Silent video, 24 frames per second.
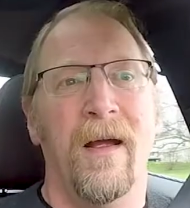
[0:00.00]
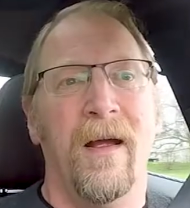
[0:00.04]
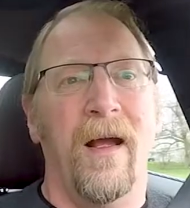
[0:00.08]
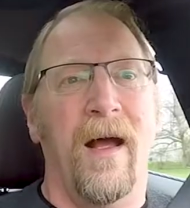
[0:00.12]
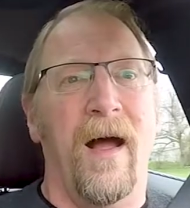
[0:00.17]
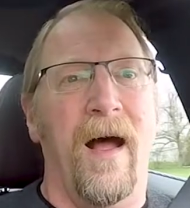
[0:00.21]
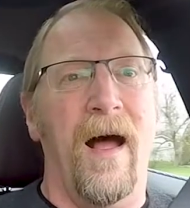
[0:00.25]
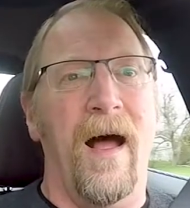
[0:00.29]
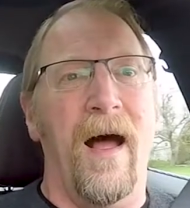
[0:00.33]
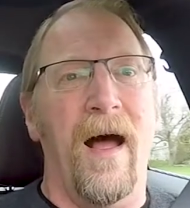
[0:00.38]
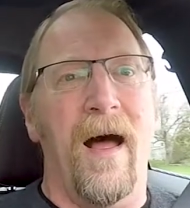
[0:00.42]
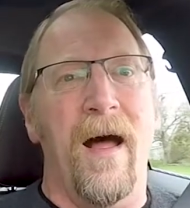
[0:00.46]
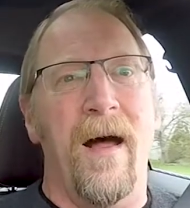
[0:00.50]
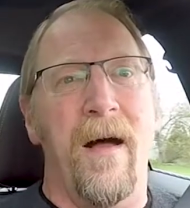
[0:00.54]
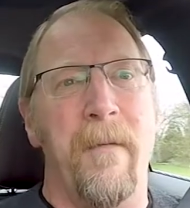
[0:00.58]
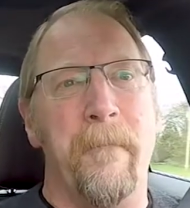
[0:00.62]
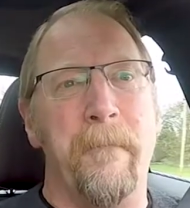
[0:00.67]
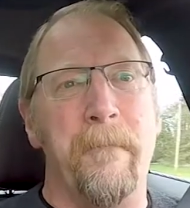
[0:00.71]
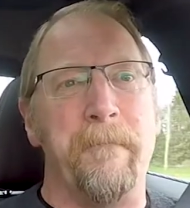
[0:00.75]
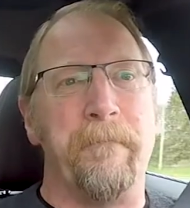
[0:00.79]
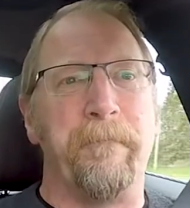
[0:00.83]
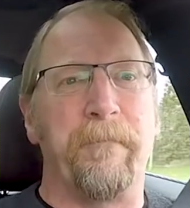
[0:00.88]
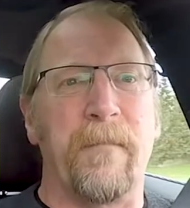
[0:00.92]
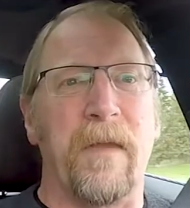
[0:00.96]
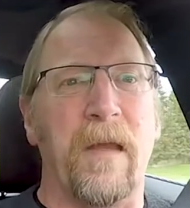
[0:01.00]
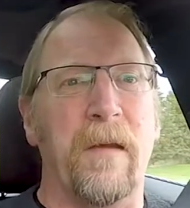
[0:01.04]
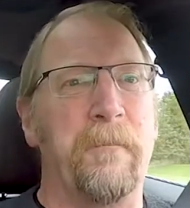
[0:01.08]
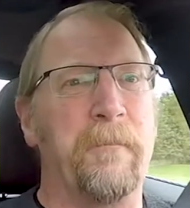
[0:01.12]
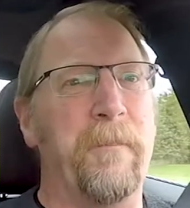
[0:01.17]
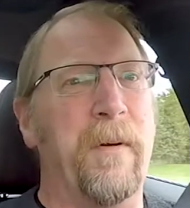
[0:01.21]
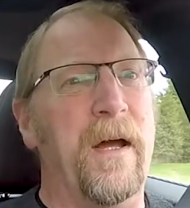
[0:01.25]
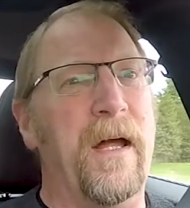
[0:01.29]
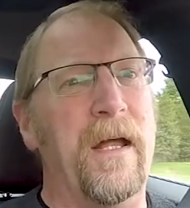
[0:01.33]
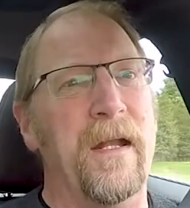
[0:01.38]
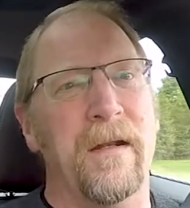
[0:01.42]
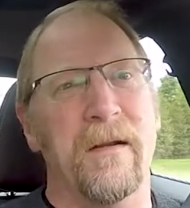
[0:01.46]

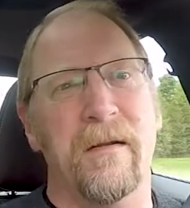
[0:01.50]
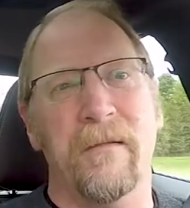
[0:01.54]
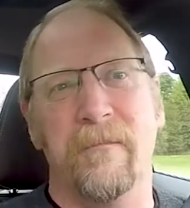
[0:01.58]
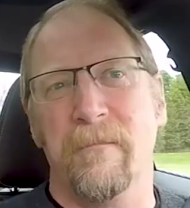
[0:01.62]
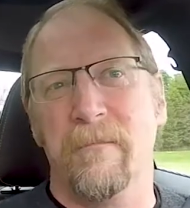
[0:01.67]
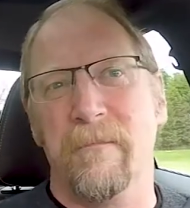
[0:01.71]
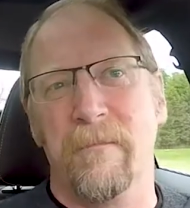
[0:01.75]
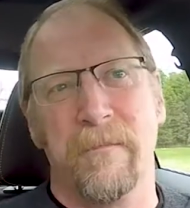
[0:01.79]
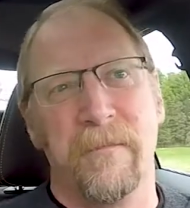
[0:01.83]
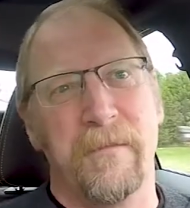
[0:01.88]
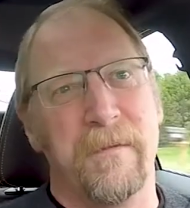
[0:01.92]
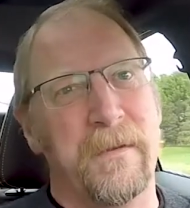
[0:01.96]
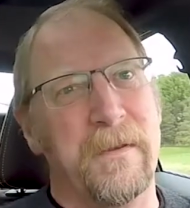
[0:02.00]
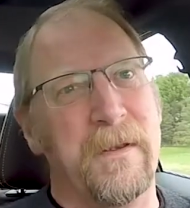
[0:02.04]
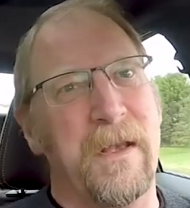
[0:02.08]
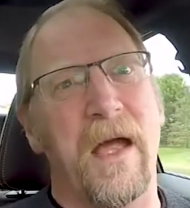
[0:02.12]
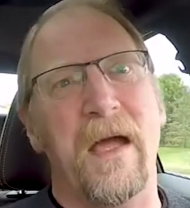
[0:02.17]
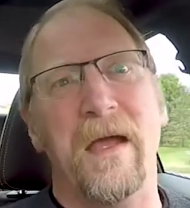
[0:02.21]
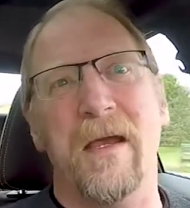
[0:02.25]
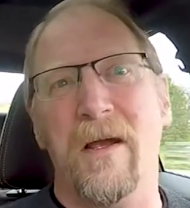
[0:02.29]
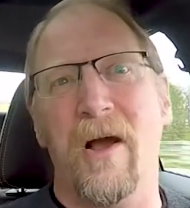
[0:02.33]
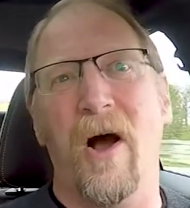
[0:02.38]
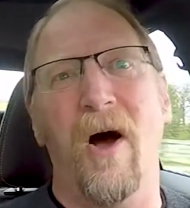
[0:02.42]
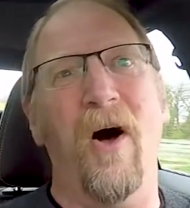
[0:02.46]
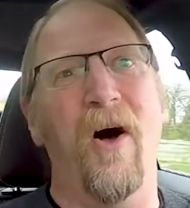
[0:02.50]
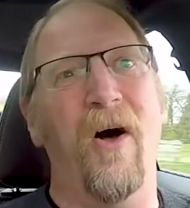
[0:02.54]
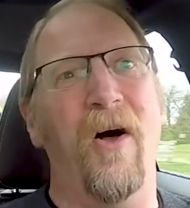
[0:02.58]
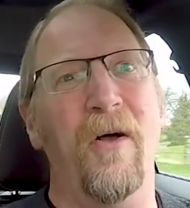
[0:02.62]
But like